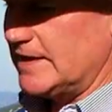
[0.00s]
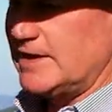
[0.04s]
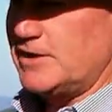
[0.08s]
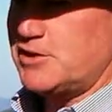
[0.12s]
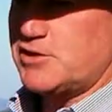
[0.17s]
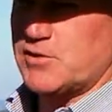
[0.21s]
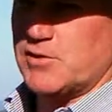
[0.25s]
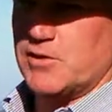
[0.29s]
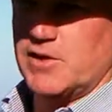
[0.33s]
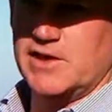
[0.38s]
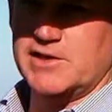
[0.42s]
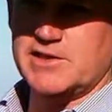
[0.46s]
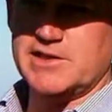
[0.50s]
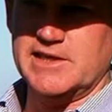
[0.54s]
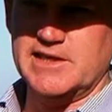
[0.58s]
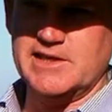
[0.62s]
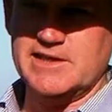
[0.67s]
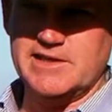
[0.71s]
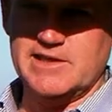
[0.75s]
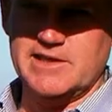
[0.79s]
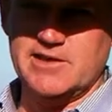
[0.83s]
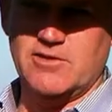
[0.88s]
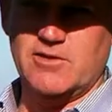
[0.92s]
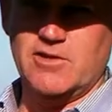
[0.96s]

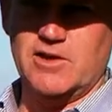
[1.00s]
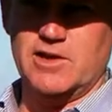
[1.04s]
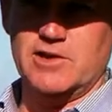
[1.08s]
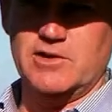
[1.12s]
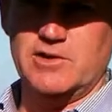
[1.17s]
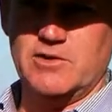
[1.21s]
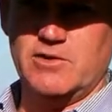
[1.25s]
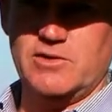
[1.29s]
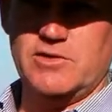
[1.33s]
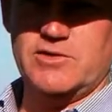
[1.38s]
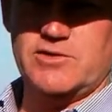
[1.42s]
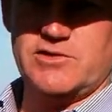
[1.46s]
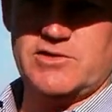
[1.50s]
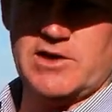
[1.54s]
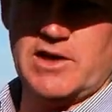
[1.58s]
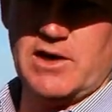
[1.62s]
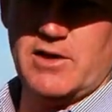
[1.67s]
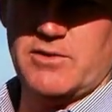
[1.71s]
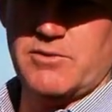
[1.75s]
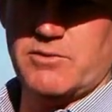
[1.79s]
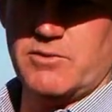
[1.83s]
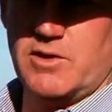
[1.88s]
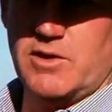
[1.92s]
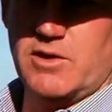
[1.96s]
interesting, you know, on a
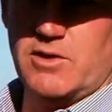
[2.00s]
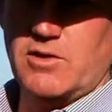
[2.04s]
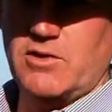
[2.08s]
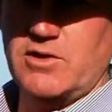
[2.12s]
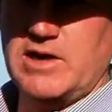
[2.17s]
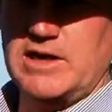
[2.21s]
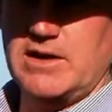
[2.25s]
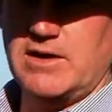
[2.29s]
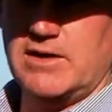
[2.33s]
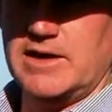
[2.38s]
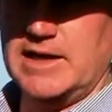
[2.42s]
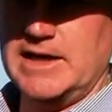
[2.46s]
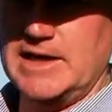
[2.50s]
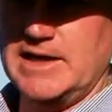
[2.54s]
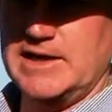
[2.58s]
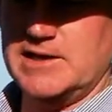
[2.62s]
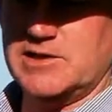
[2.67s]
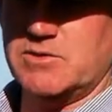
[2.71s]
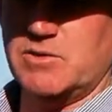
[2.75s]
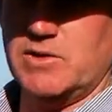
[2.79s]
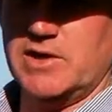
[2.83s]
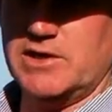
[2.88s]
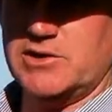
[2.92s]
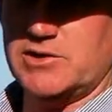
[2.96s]
north-south row and on an
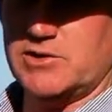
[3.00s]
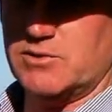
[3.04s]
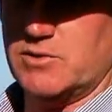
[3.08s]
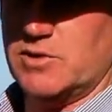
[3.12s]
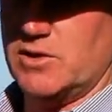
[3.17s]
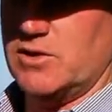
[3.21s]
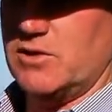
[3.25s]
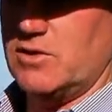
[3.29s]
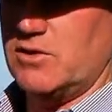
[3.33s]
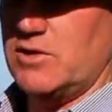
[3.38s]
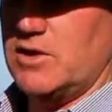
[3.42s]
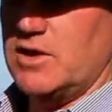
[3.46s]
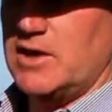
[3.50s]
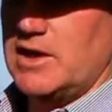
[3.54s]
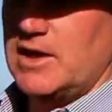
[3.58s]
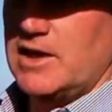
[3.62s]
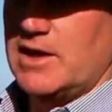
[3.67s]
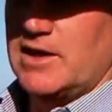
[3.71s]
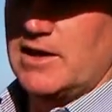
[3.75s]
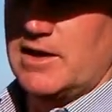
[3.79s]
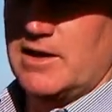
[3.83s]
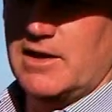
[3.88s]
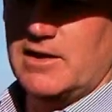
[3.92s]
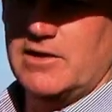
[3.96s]
east-west row,
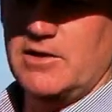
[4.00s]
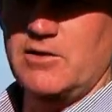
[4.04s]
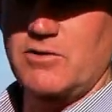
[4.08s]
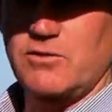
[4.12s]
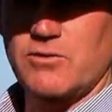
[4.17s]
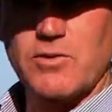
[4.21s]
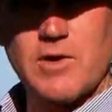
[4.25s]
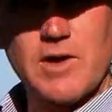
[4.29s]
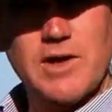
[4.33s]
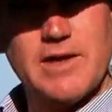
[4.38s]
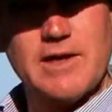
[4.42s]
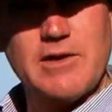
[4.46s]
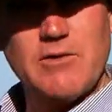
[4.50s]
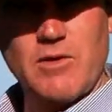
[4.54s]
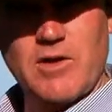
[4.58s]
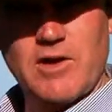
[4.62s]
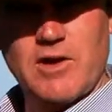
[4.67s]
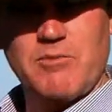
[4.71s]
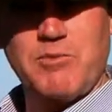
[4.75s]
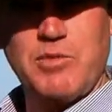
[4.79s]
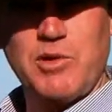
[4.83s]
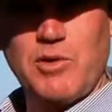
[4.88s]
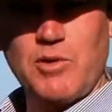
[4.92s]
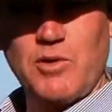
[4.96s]
uh, you really
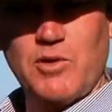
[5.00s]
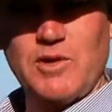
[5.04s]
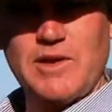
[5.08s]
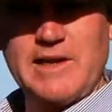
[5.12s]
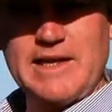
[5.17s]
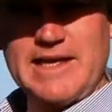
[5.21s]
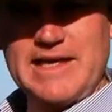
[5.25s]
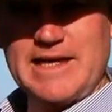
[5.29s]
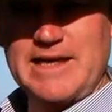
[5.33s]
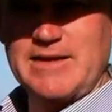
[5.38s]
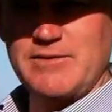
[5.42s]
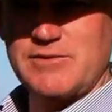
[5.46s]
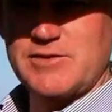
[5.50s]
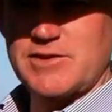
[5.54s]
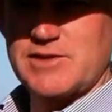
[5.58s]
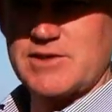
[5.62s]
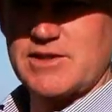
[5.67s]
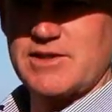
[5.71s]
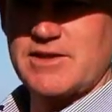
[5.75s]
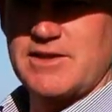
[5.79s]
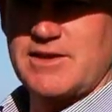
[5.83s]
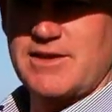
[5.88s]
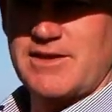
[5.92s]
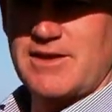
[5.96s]
want to pull
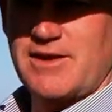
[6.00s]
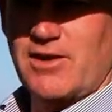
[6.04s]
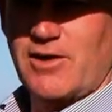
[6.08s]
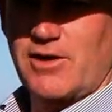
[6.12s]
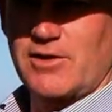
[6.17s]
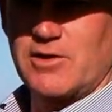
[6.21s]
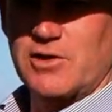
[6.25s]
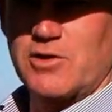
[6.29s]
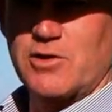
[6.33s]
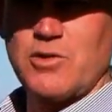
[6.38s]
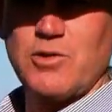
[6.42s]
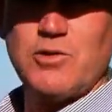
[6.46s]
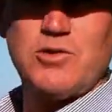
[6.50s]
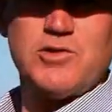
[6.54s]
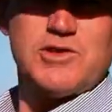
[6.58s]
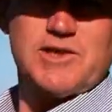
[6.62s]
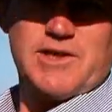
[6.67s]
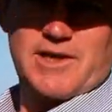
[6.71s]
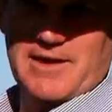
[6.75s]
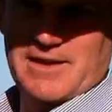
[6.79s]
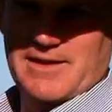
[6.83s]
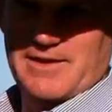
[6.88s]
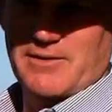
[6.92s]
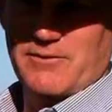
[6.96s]
leaves on the cool
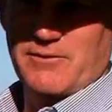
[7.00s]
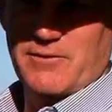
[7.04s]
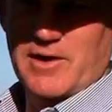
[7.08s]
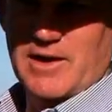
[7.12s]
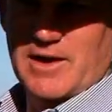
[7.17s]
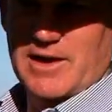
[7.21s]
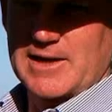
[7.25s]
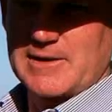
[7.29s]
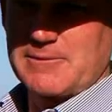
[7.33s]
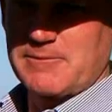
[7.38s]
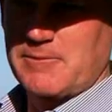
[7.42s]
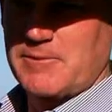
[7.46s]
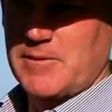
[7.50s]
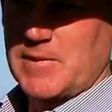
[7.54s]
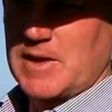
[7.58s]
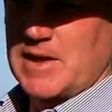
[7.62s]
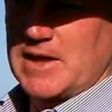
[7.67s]
side of the vine.